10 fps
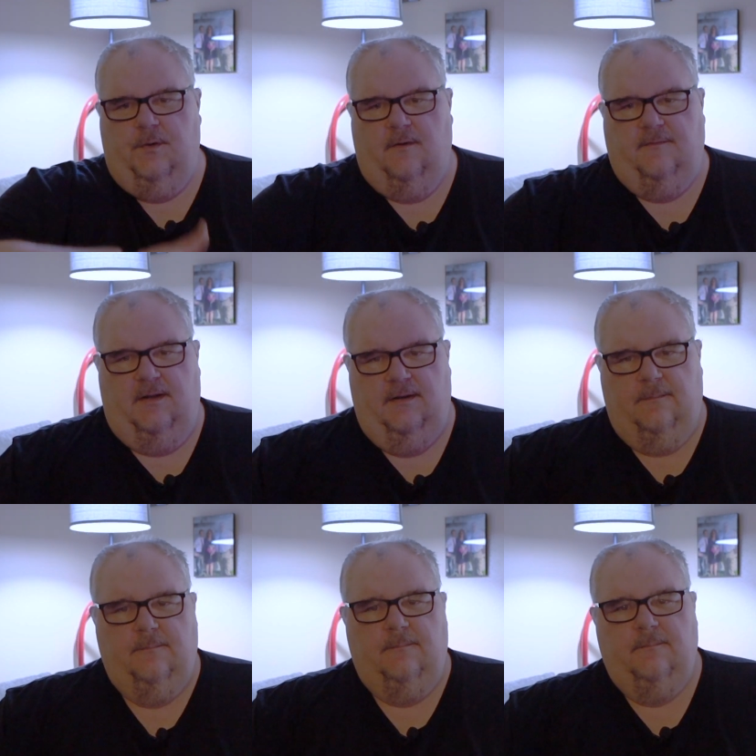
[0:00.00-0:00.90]
Carvana,
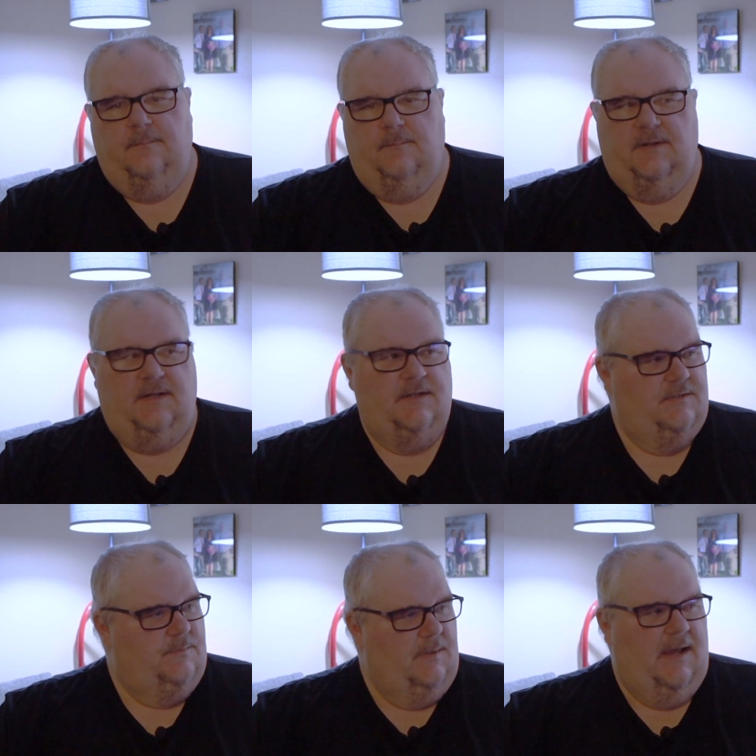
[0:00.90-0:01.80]

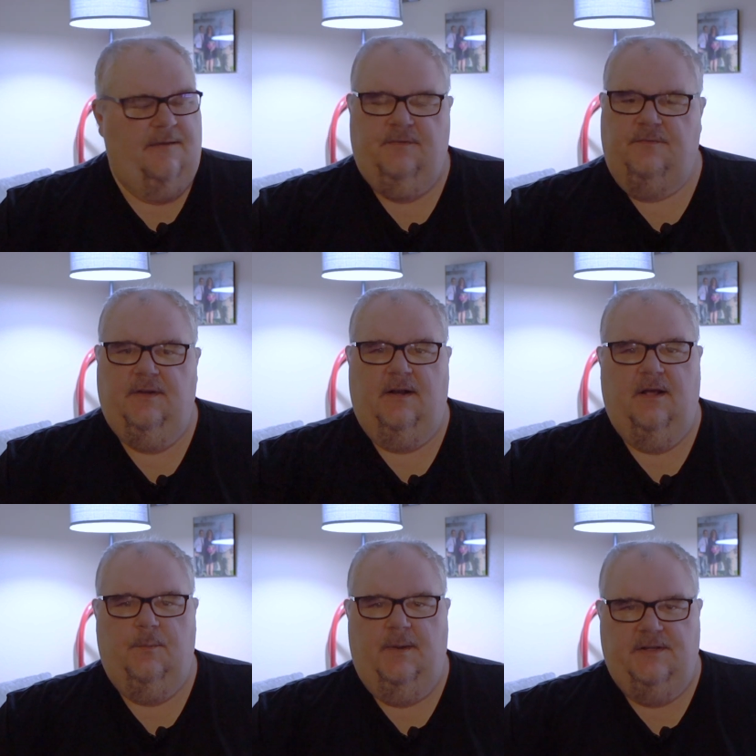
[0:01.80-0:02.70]
because we have to figure
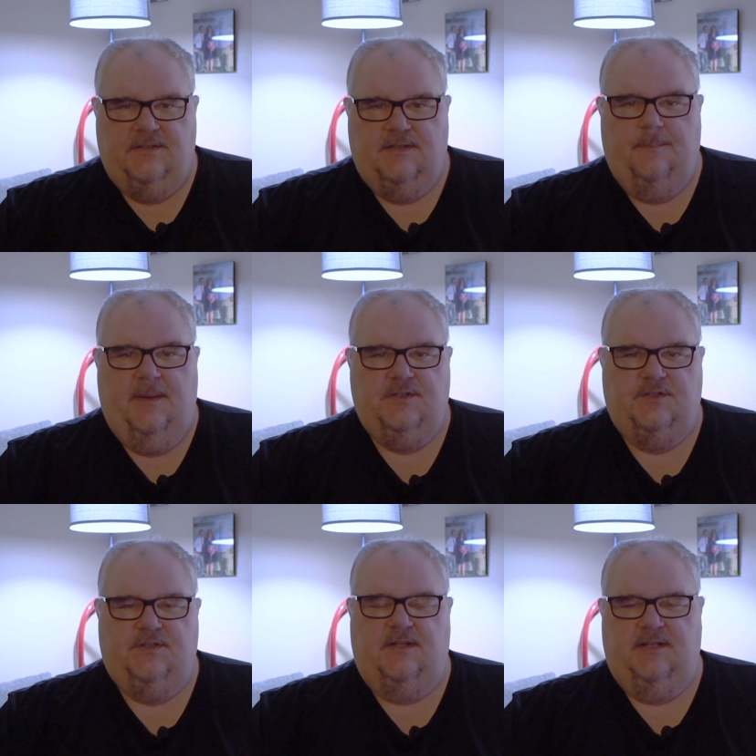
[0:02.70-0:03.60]
out a way to send a
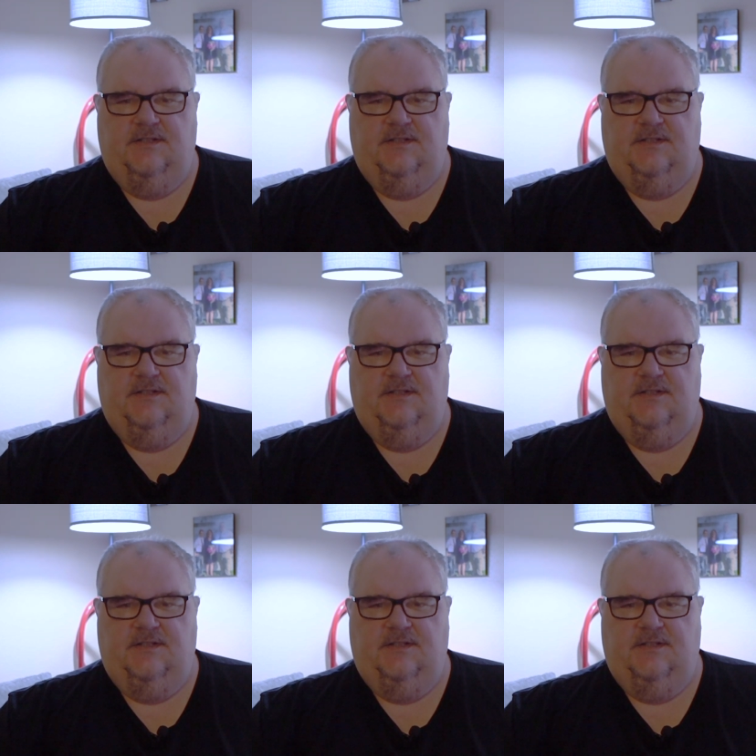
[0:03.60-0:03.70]
message to these